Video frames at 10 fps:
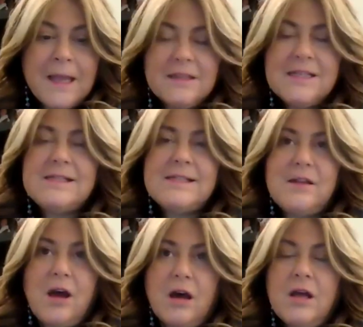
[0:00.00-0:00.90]
This is
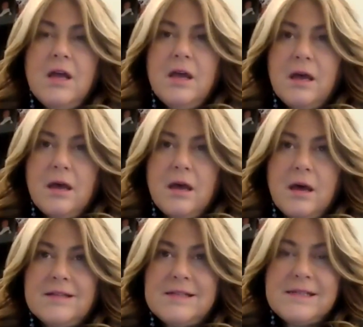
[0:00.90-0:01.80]
not
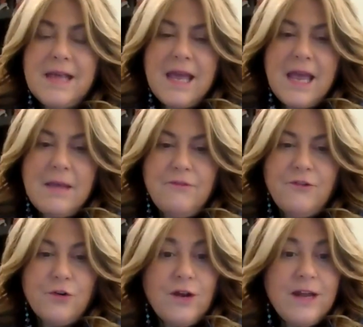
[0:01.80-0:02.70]
the same
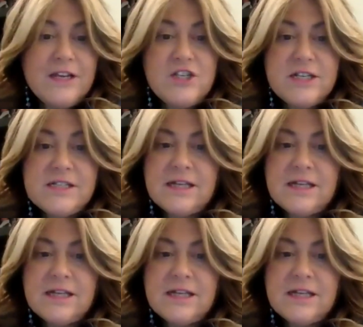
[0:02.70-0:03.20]
for all ages,